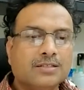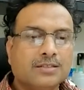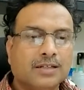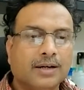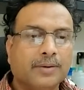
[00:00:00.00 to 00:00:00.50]

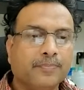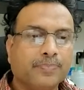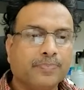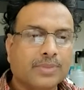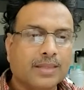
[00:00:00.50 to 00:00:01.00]

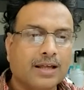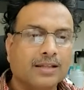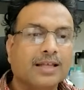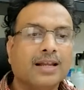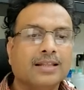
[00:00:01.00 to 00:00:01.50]
that are
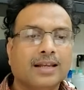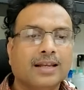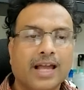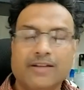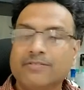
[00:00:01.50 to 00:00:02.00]
there in the
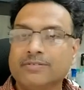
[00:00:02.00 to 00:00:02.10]
live